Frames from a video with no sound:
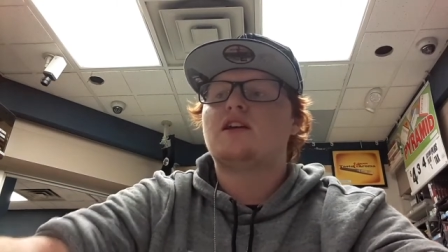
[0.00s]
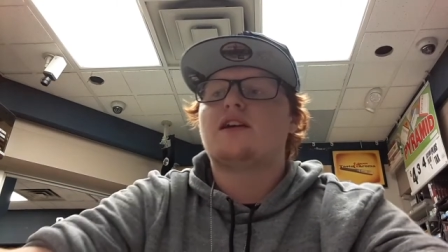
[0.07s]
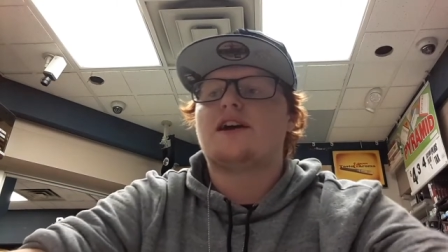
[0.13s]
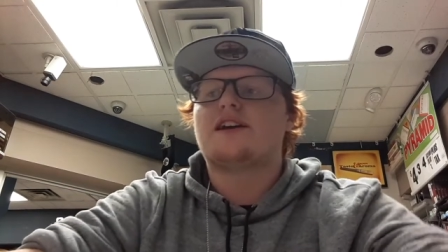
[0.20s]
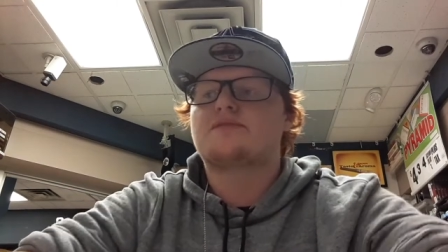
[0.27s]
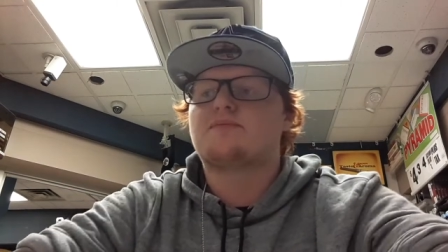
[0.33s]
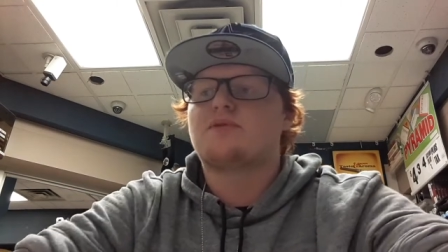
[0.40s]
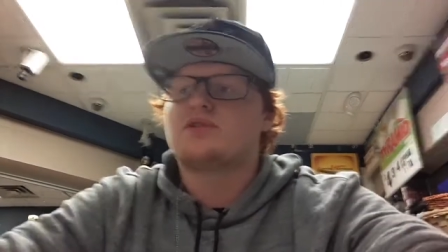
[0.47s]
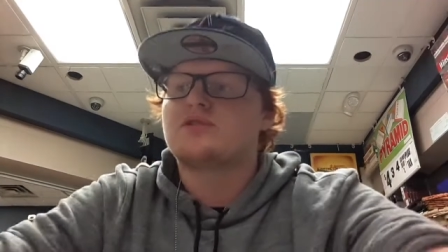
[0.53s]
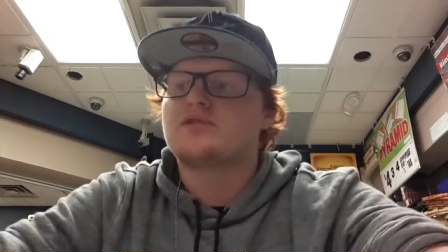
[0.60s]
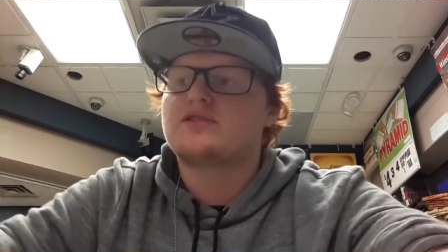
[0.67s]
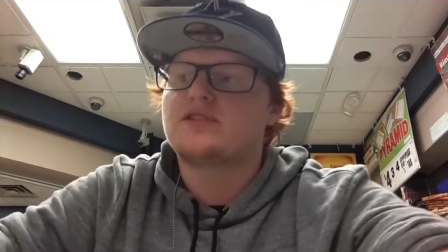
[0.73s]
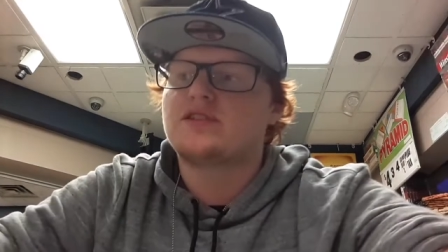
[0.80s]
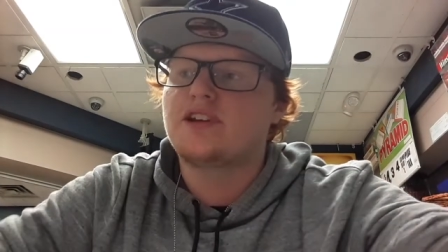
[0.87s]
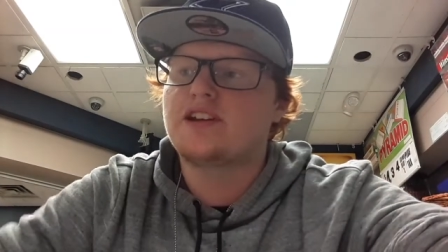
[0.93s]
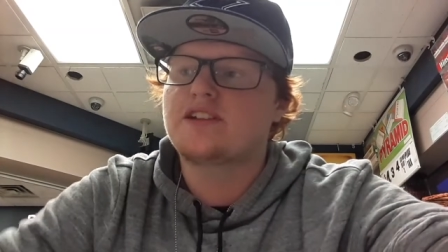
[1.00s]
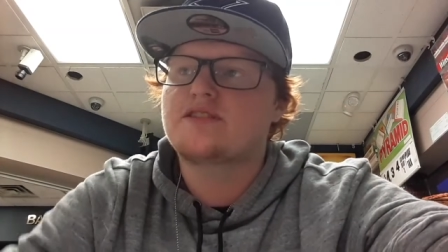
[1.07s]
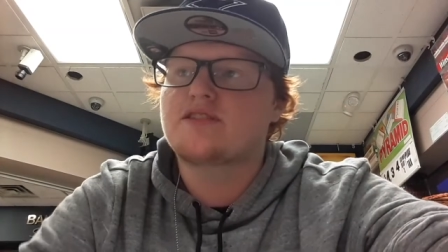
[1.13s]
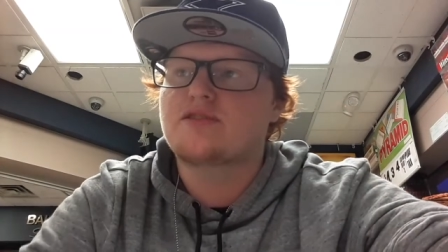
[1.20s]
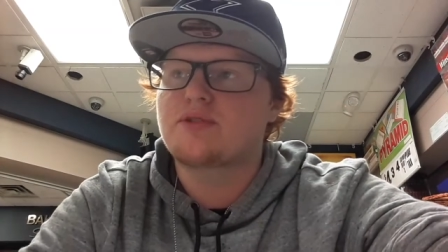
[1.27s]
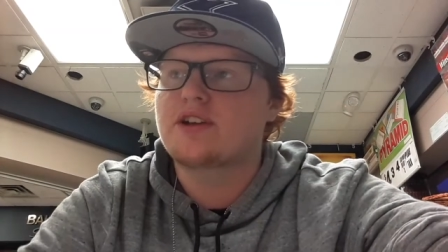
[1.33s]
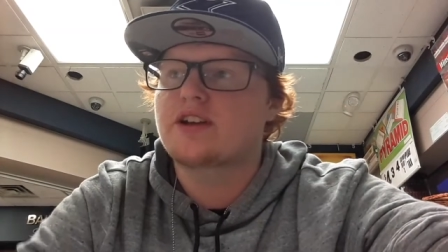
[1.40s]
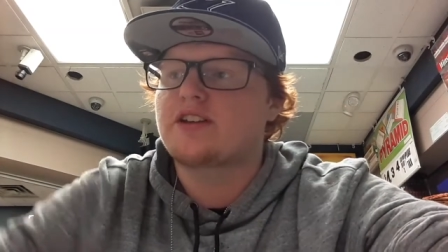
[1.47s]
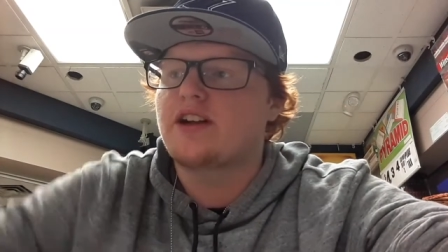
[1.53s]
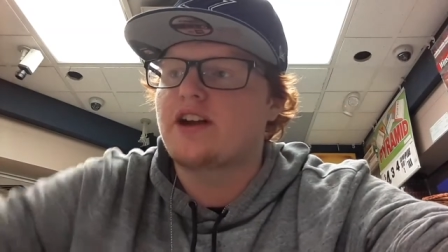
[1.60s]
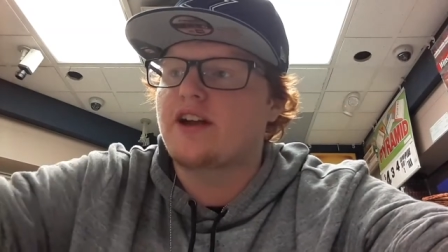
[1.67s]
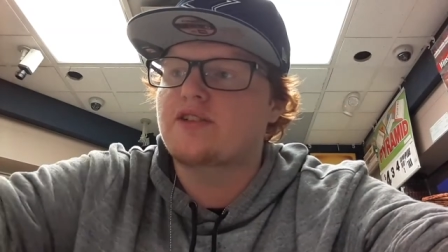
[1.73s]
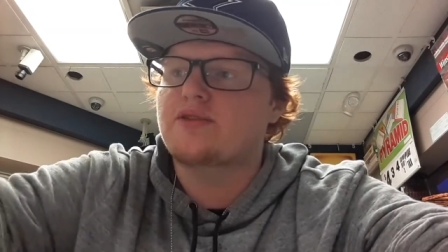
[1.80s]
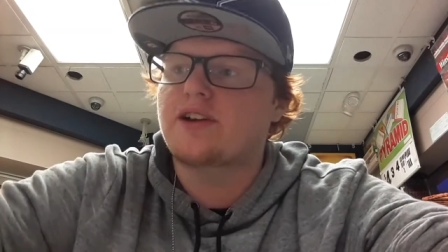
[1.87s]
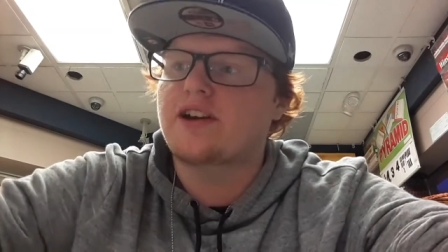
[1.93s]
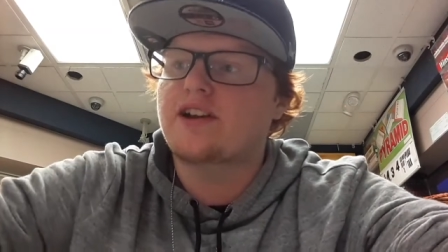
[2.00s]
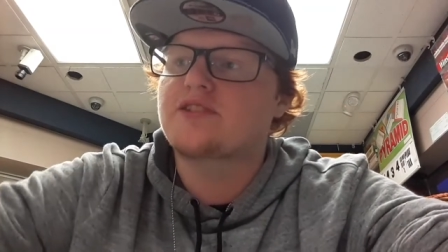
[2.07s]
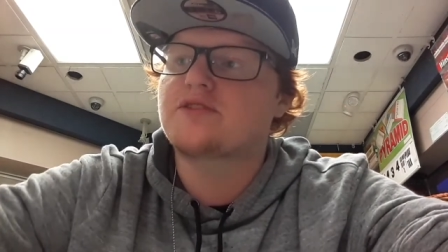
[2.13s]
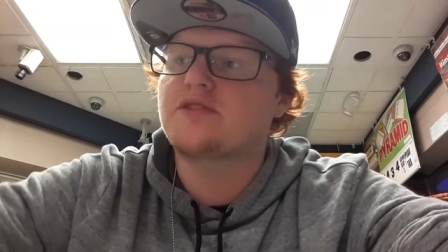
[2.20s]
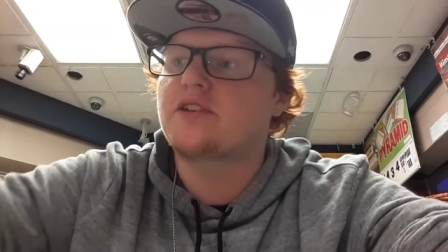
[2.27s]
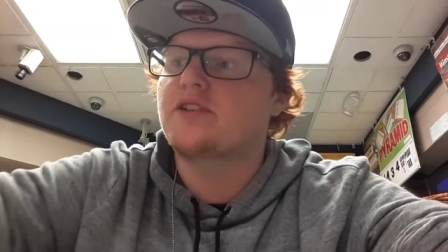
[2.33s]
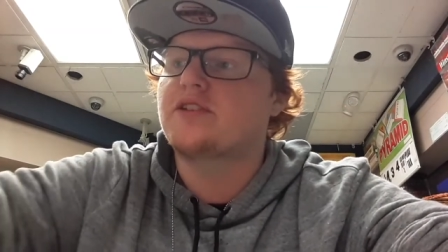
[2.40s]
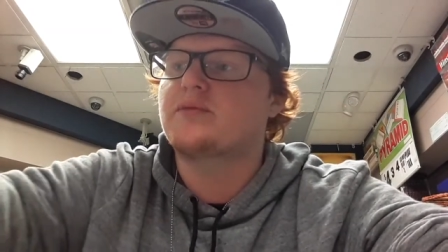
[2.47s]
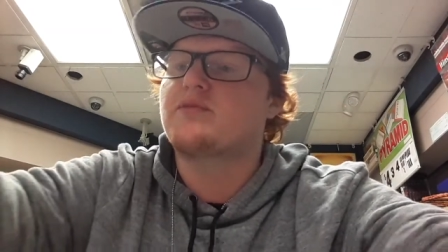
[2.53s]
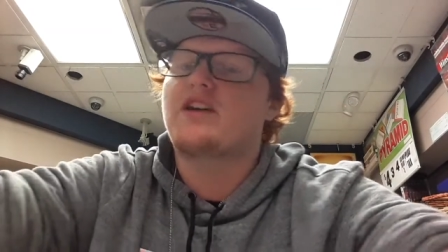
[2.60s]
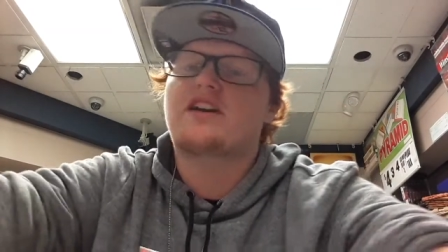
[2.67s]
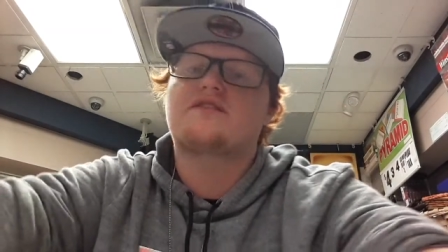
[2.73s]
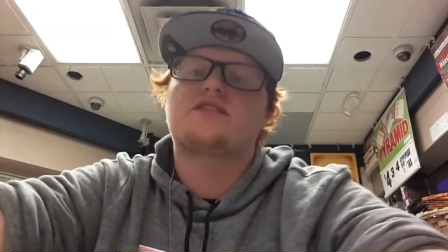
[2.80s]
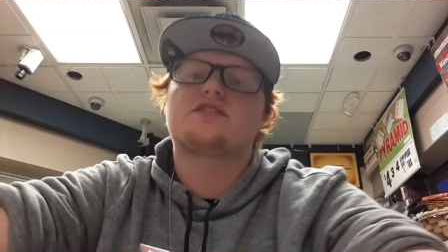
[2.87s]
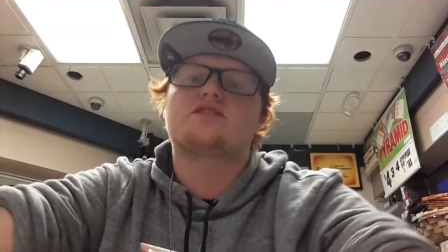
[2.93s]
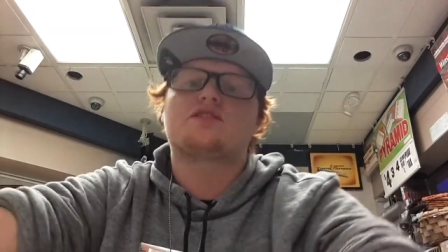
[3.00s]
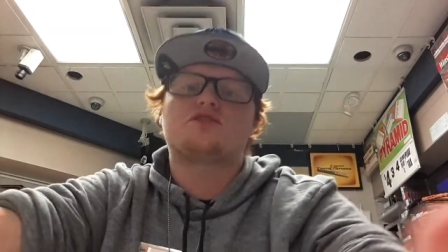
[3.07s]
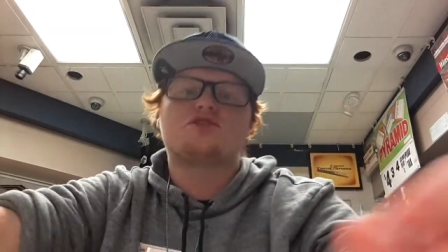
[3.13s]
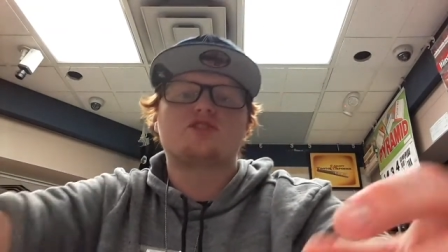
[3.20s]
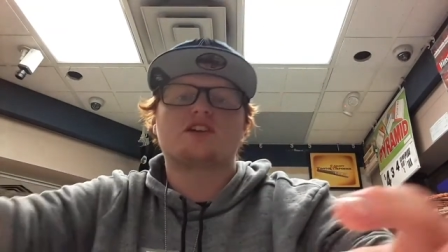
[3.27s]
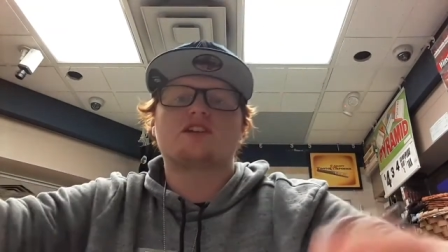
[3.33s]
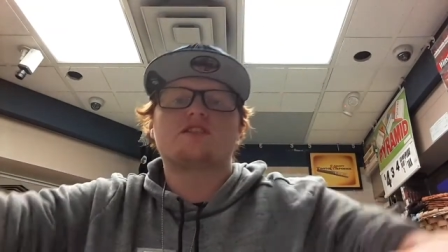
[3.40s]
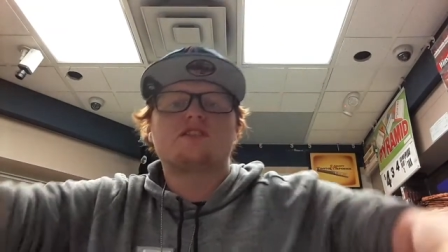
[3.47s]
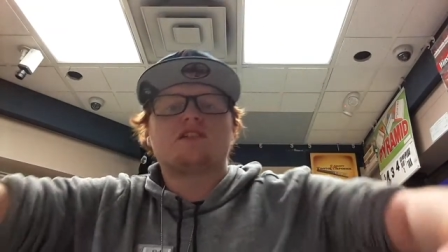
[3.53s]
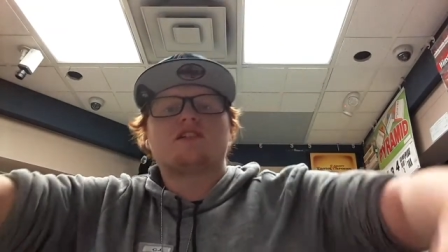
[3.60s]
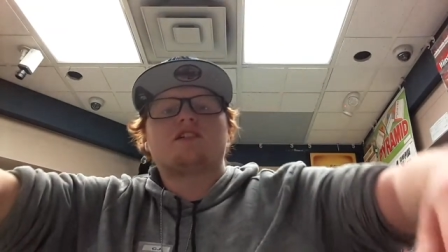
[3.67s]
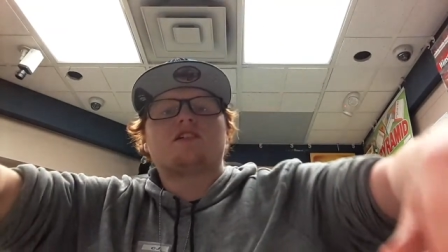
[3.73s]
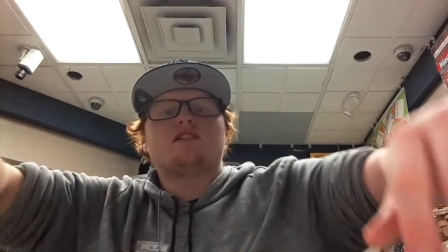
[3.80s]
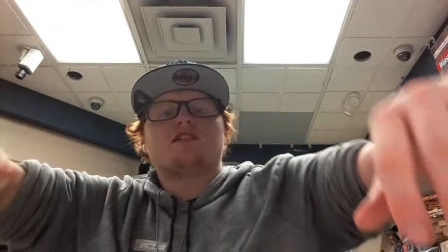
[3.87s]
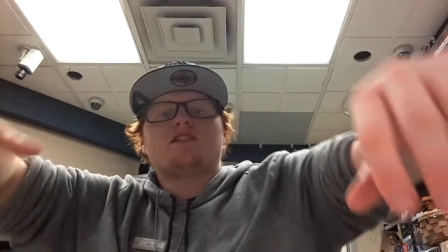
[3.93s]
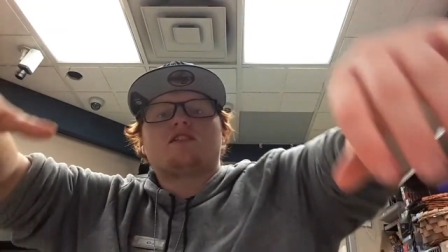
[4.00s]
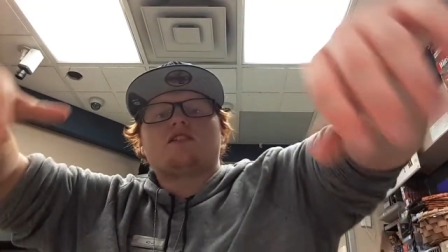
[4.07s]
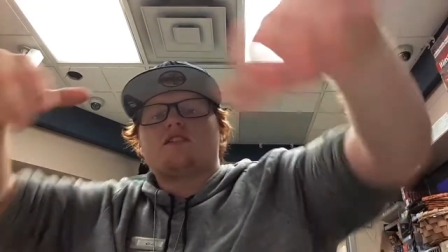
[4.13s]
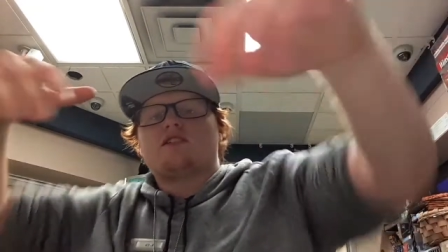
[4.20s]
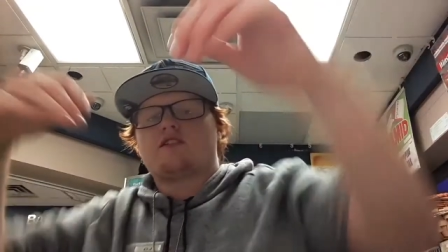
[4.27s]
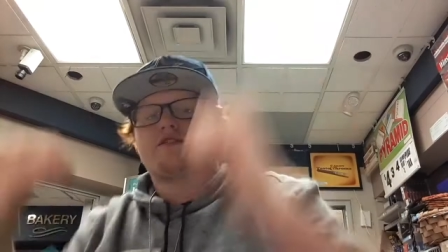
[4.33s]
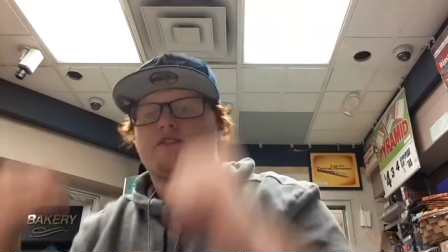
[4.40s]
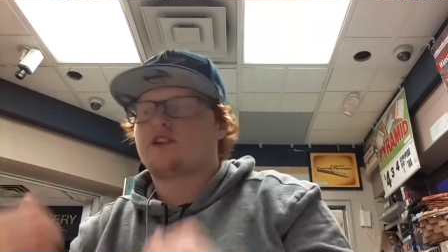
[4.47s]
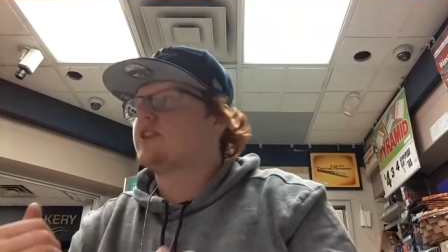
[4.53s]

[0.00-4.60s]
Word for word: I suppose it's three o'clock, so I gotta start on the breakfast and shit for